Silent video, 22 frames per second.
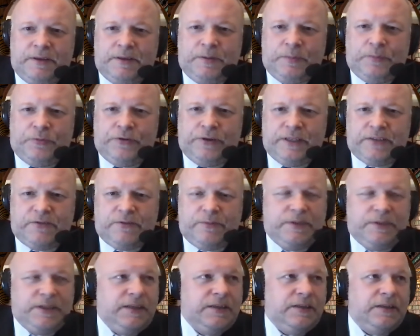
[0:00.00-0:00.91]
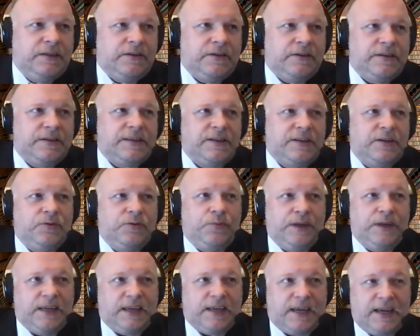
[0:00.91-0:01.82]
the points from Deen and
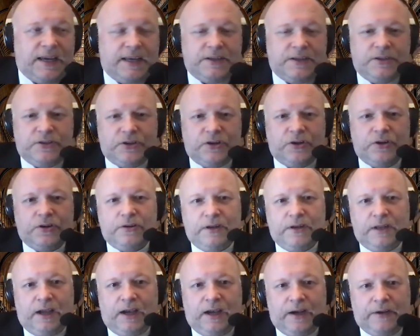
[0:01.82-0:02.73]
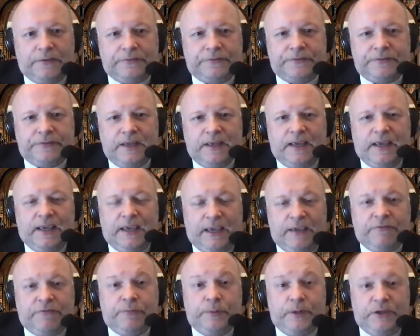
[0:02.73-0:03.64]
Kirsten, we can't turn off
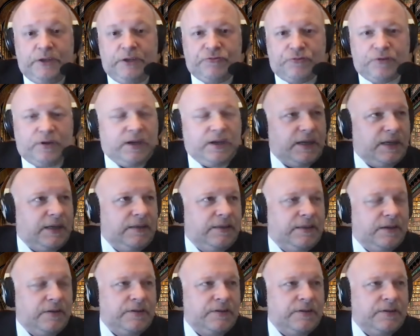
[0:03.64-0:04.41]
if we try.